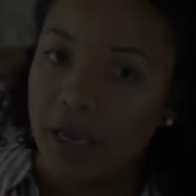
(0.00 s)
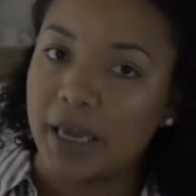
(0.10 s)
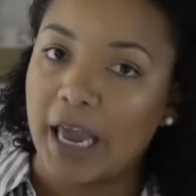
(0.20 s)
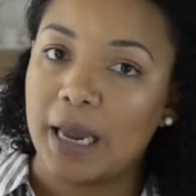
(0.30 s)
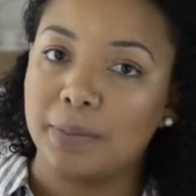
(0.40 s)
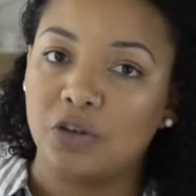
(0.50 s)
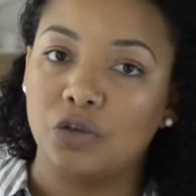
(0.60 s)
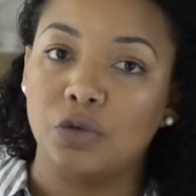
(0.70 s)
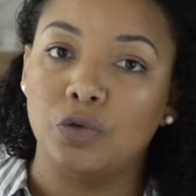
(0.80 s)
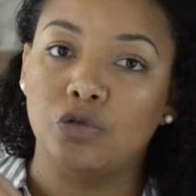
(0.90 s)
it came
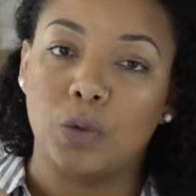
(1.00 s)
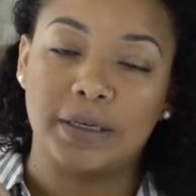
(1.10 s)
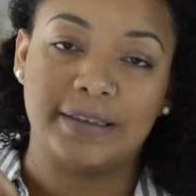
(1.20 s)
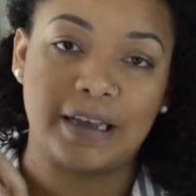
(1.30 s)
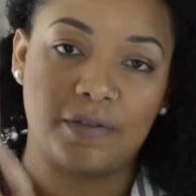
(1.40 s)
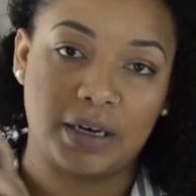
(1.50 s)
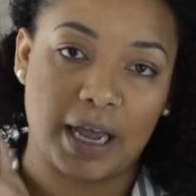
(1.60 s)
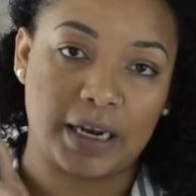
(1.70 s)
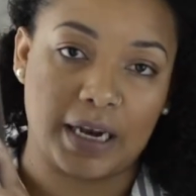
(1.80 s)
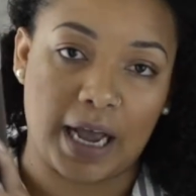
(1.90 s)
to
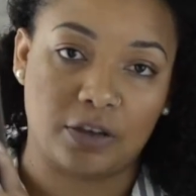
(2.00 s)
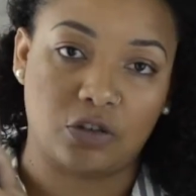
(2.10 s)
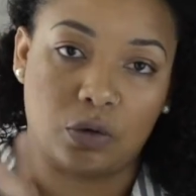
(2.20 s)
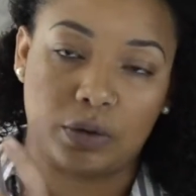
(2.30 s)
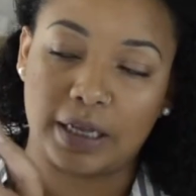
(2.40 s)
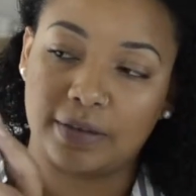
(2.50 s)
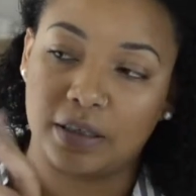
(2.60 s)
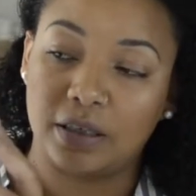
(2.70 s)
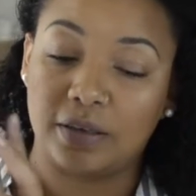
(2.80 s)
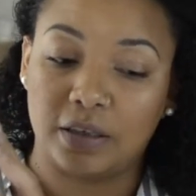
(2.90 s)
$27.99. So that's a
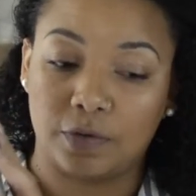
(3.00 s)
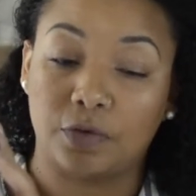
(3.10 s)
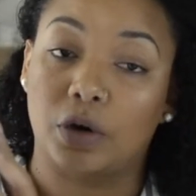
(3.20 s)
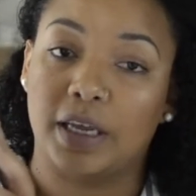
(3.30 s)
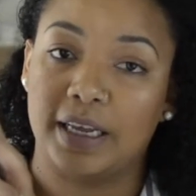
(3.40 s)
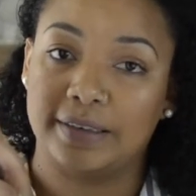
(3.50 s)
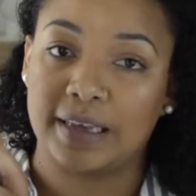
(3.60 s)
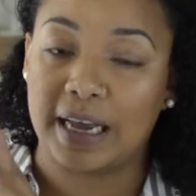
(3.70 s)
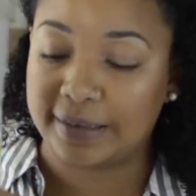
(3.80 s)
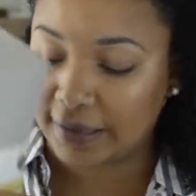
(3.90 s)
good deal for a king
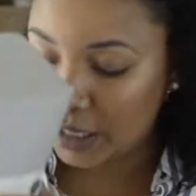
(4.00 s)
size